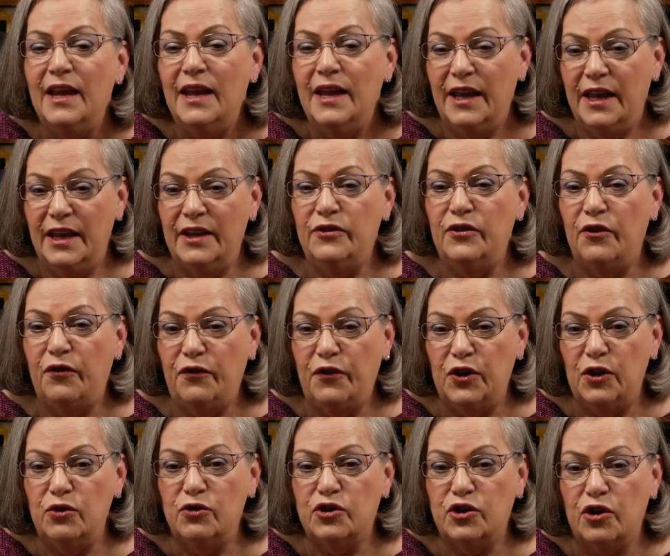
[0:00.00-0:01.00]
in the
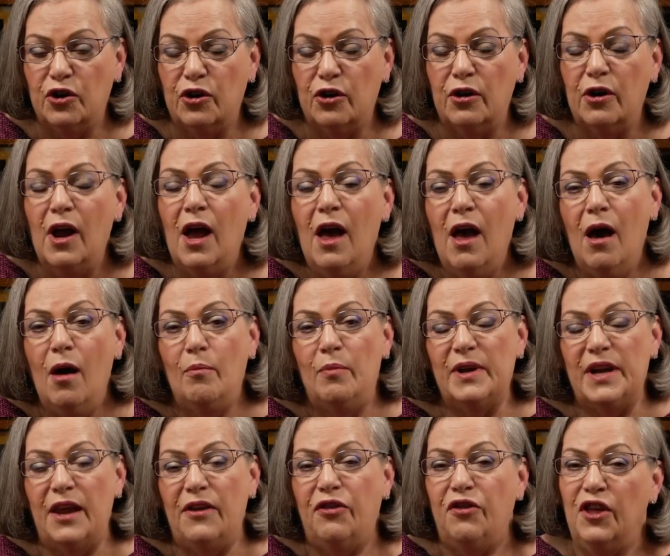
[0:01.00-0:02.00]
future, but
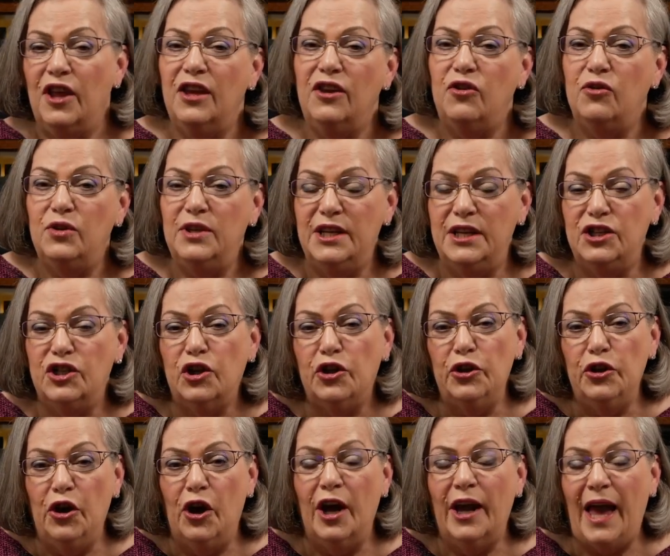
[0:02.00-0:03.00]
I think you need to
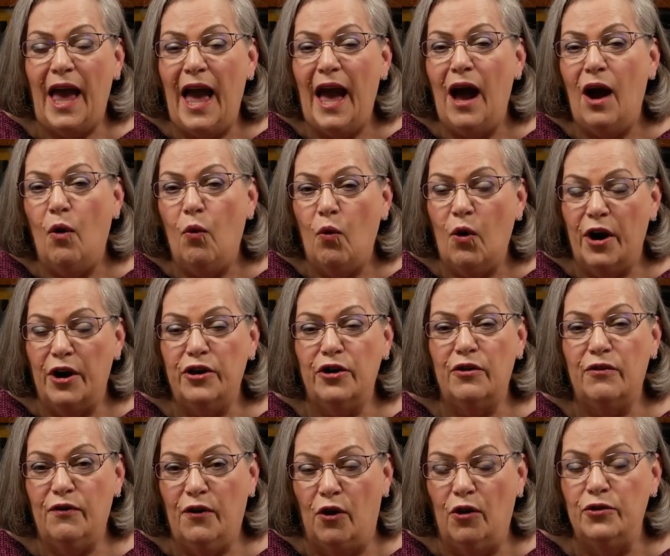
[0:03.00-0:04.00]
look at where you're
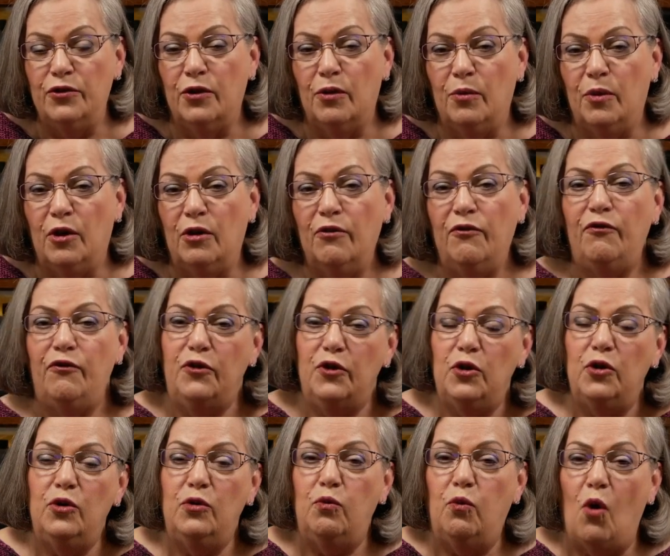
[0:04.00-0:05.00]
vulnerable.
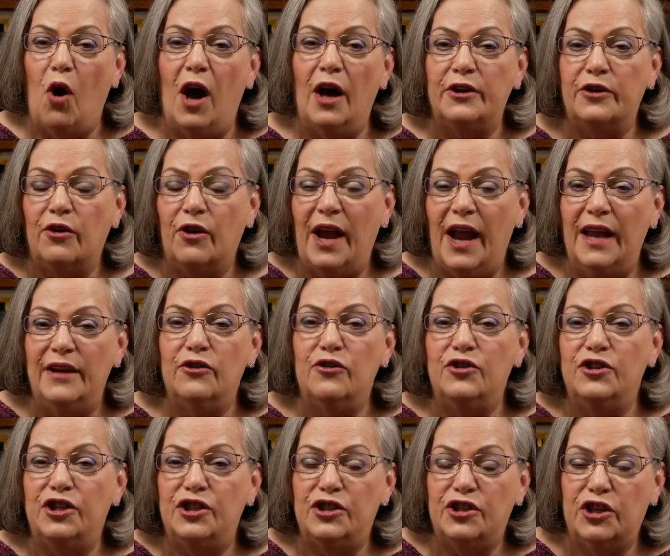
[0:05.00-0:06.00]
Food, water,
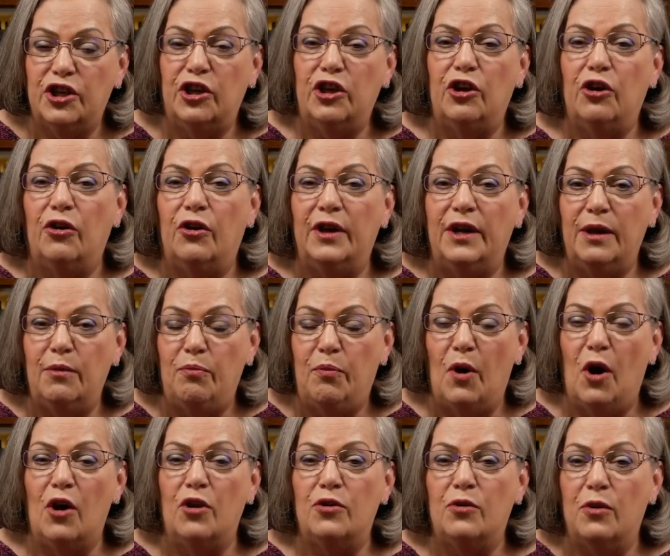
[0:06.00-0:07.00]
energy security,
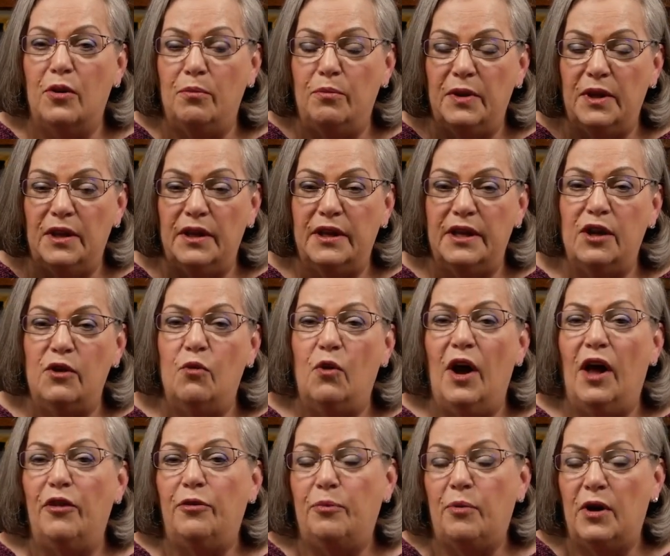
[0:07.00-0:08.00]
barterability,
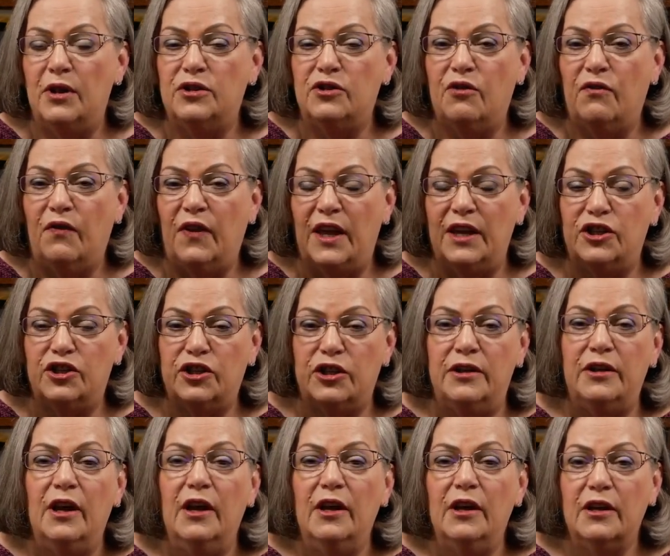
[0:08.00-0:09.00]
wealth
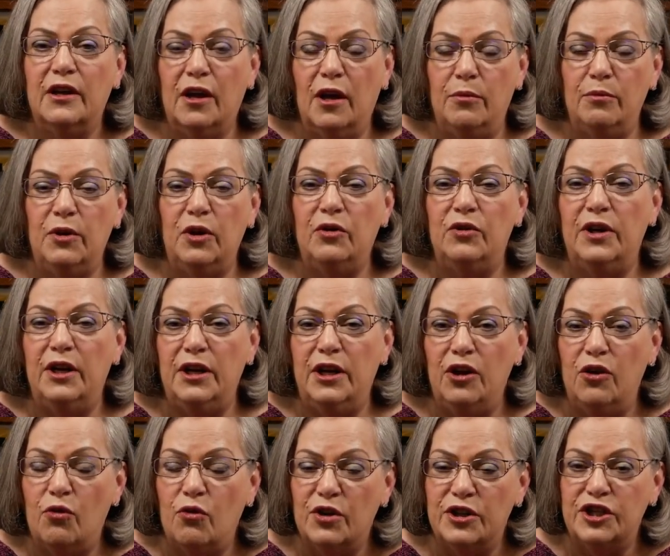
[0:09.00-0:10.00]
preservation, community,
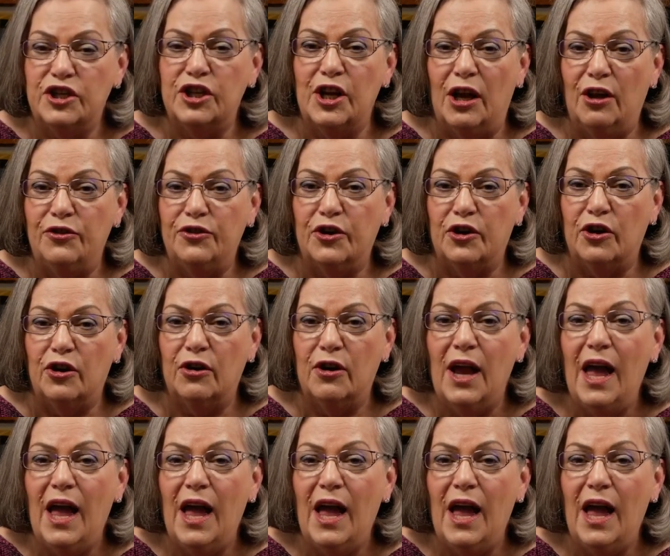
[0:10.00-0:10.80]
or shelter,